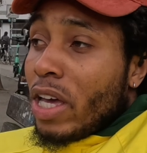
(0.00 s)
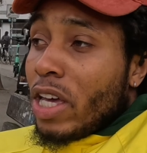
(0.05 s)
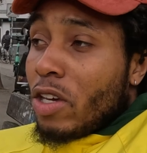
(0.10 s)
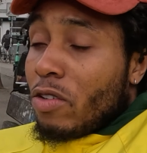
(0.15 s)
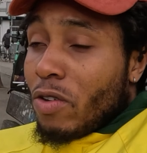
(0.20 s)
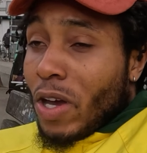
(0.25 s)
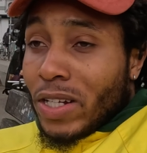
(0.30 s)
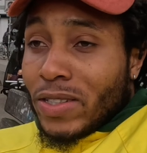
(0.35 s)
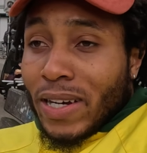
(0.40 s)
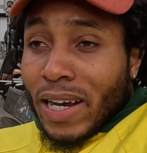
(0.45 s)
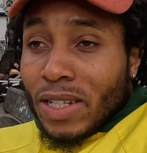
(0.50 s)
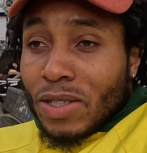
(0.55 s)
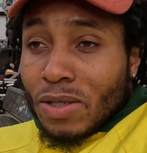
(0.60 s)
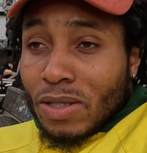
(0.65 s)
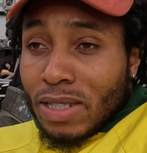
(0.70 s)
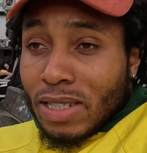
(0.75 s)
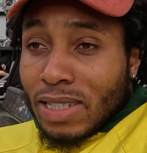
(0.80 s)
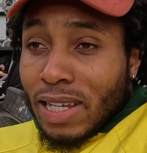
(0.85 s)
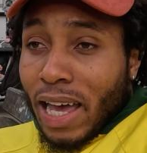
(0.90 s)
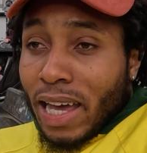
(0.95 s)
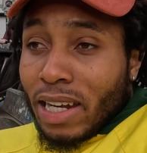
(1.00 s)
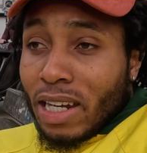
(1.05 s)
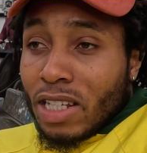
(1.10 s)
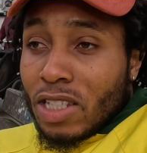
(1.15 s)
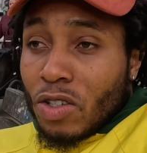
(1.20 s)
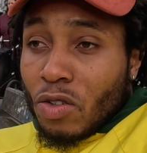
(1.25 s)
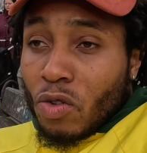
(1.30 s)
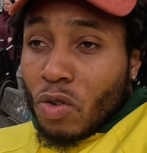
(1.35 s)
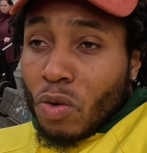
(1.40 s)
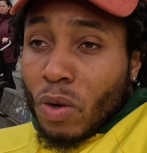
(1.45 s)
If you're trying to design
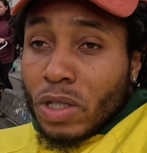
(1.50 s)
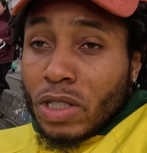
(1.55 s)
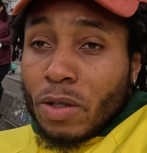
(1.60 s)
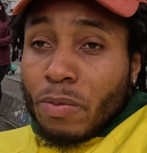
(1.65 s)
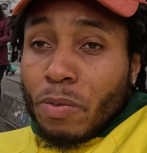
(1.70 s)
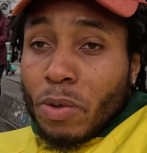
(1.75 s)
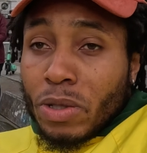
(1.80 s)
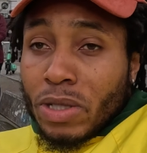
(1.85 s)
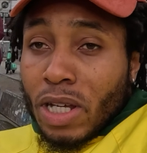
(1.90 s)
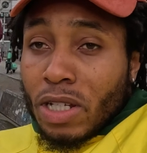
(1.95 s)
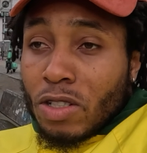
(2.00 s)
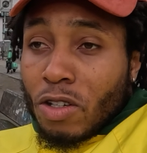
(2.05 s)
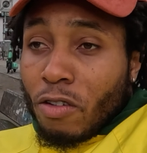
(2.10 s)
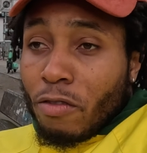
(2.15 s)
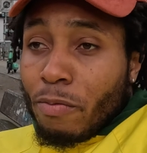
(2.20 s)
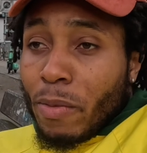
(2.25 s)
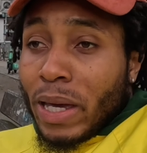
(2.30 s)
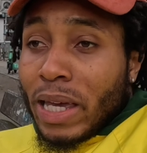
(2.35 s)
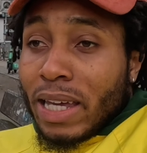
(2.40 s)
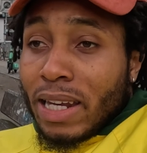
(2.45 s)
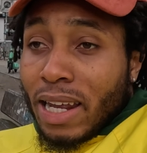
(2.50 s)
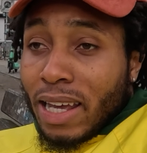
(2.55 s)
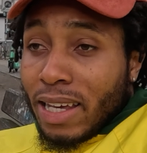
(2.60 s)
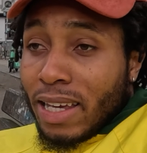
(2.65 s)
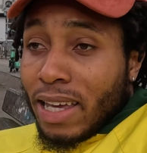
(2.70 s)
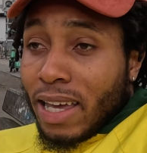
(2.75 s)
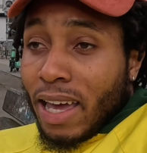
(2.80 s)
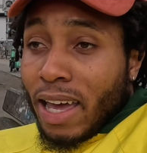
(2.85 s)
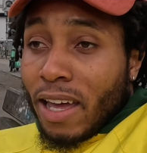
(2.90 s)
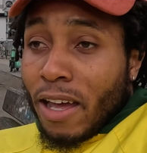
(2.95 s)
it, if you watch the process of making a
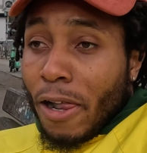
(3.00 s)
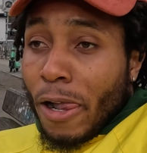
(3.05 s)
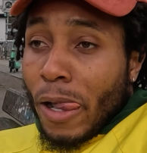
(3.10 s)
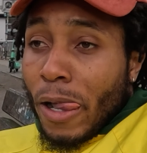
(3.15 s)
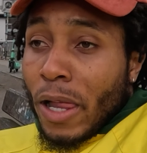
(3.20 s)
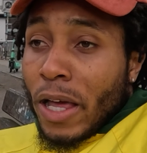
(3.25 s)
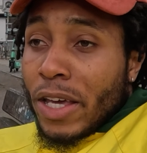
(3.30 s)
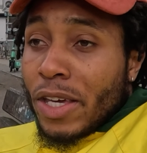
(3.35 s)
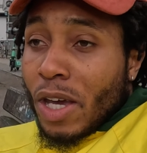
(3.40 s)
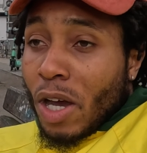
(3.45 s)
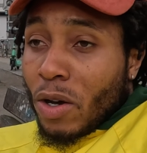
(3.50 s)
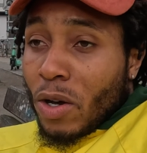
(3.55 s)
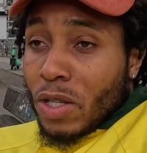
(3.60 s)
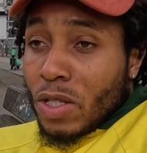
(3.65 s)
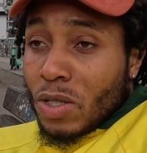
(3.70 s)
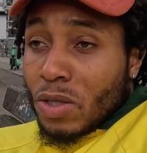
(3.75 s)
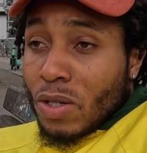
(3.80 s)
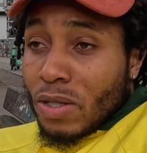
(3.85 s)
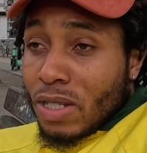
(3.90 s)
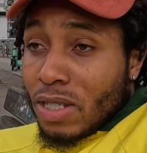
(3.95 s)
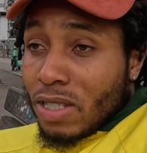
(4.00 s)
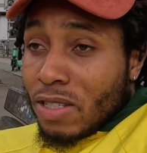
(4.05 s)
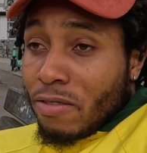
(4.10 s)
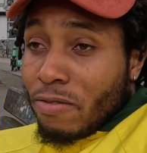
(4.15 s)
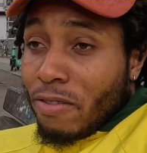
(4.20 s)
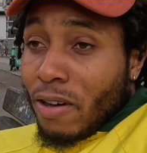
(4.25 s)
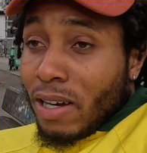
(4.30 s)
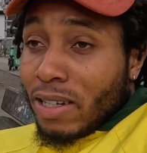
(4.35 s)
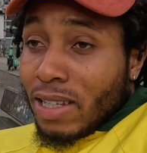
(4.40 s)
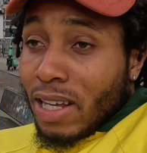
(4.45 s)
gear, you're going to notice the
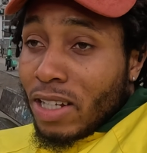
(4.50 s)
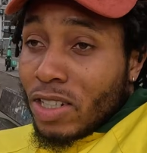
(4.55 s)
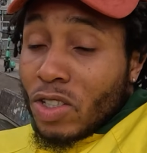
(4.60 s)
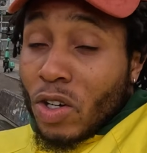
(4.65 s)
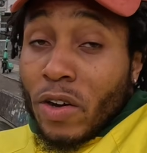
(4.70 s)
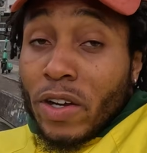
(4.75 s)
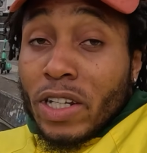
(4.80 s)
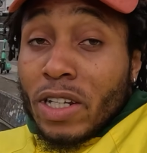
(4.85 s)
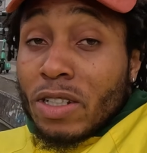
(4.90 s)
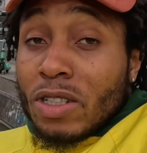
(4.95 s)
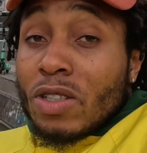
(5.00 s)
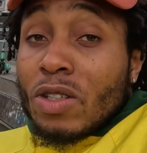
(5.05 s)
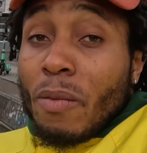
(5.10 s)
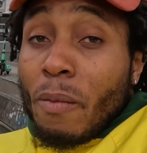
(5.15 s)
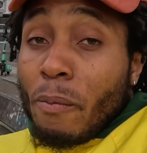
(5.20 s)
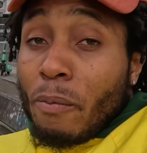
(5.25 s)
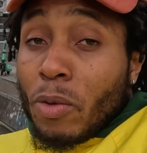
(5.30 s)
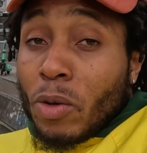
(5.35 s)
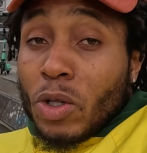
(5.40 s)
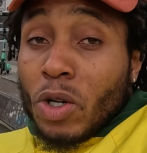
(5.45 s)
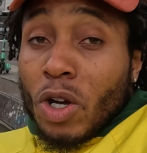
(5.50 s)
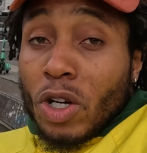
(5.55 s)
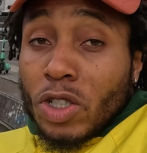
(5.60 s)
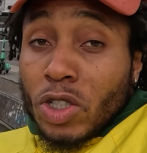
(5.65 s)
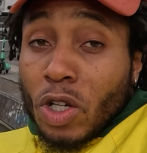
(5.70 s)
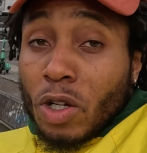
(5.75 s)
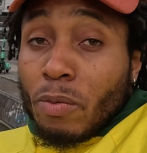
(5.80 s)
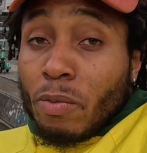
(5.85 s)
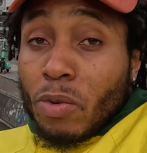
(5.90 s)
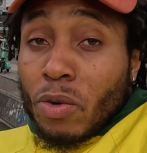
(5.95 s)
fact that during the
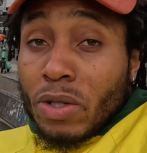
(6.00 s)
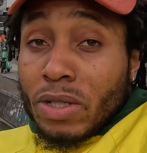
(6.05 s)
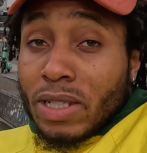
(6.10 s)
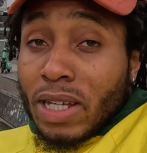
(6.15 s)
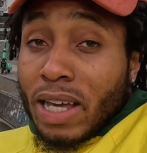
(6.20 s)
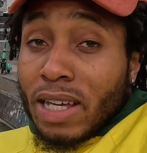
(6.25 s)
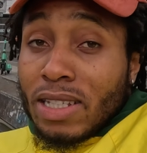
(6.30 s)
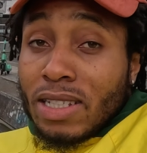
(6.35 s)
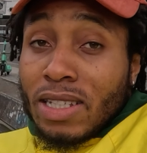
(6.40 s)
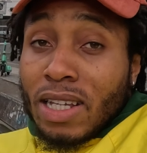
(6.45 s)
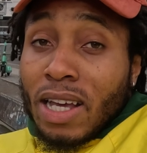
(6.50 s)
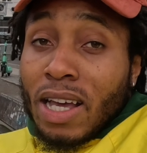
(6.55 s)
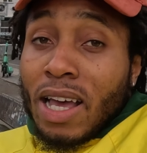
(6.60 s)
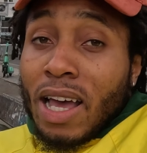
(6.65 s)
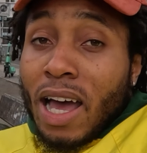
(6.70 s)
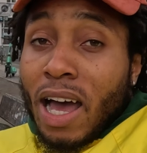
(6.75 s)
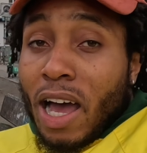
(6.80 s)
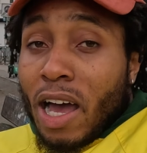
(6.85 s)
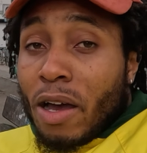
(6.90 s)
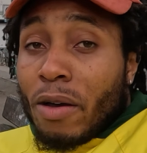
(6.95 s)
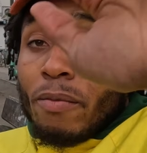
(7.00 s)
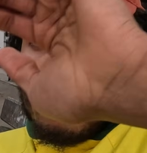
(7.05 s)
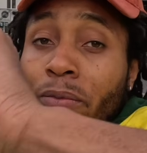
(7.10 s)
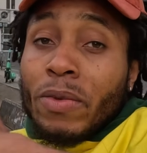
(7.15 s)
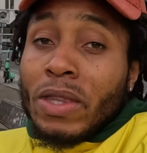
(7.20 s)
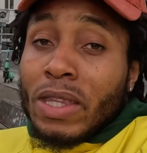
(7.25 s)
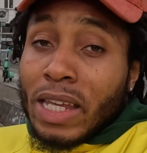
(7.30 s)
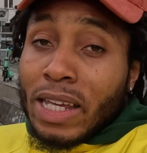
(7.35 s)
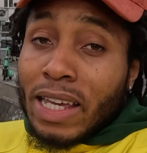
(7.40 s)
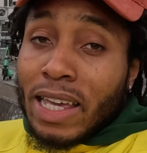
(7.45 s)
production process,
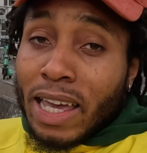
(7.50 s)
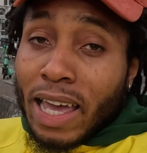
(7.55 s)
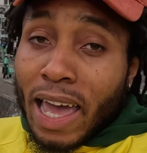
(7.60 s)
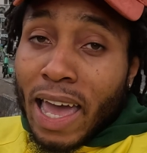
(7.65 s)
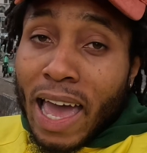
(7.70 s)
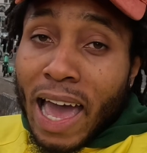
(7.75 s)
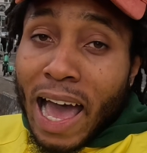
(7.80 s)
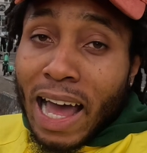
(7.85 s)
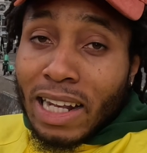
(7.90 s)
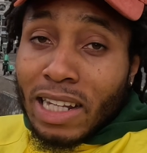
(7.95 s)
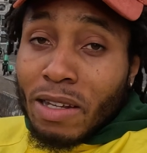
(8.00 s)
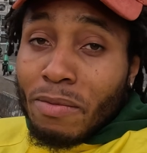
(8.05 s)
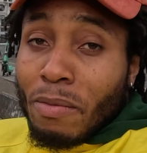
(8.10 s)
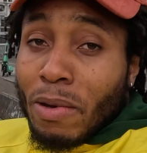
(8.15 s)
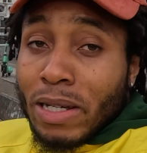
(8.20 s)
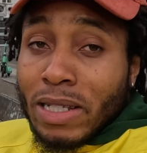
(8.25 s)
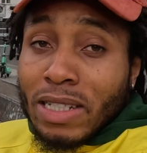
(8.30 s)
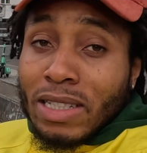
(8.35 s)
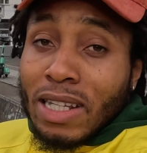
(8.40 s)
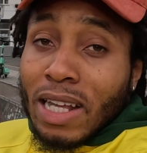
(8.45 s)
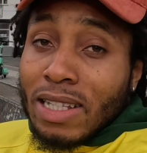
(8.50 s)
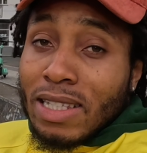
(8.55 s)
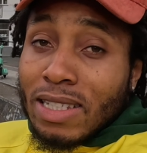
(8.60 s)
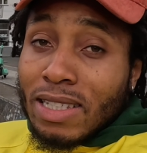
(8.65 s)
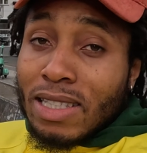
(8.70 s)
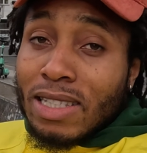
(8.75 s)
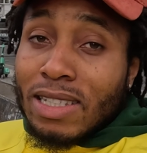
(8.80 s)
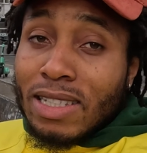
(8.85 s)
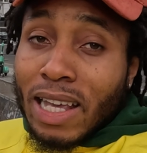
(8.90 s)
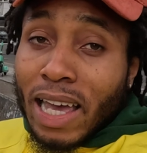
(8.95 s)
the gear and the machine that is
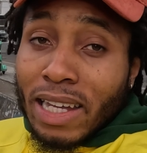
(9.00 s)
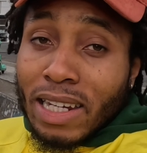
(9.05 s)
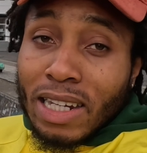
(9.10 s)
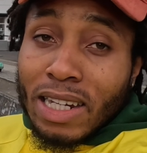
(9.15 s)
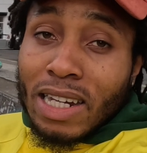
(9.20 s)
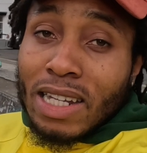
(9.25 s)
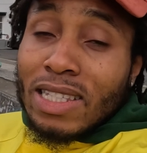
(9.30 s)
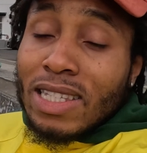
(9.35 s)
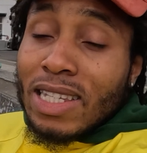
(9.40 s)
designing it